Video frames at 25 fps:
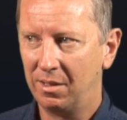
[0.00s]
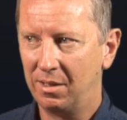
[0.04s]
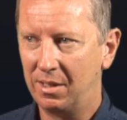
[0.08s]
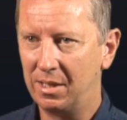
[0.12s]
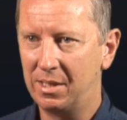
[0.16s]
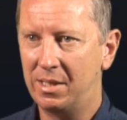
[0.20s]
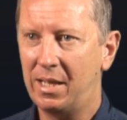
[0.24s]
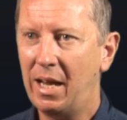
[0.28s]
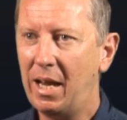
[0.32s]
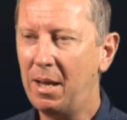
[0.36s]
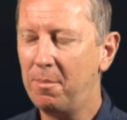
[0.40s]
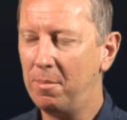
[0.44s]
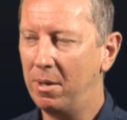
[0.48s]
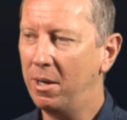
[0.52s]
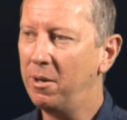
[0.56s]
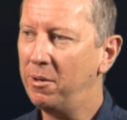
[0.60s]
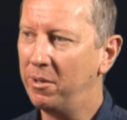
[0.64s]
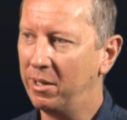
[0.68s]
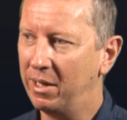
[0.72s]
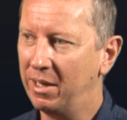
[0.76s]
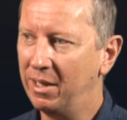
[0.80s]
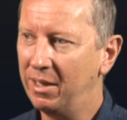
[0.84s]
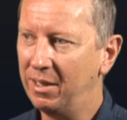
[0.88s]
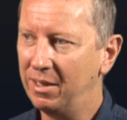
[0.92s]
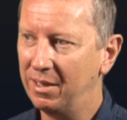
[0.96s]
the same
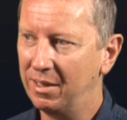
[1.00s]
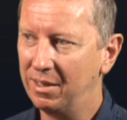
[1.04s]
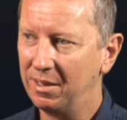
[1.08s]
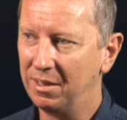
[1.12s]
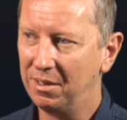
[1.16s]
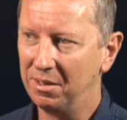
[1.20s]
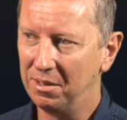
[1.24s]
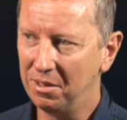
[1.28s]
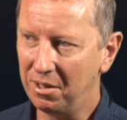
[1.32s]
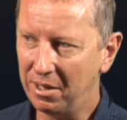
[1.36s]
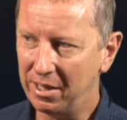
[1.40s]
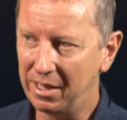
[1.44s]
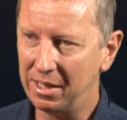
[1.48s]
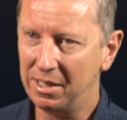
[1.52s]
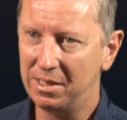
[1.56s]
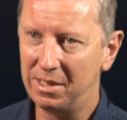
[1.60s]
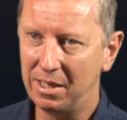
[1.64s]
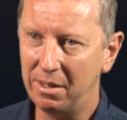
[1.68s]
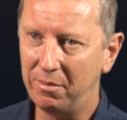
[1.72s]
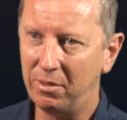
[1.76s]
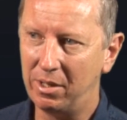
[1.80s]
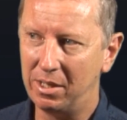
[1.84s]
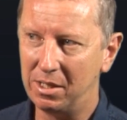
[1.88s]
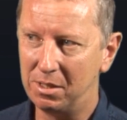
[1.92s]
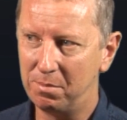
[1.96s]
area,
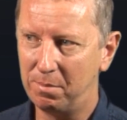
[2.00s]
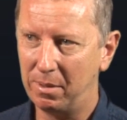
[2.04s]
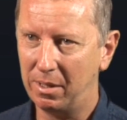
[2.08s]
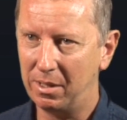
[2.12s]
1970s,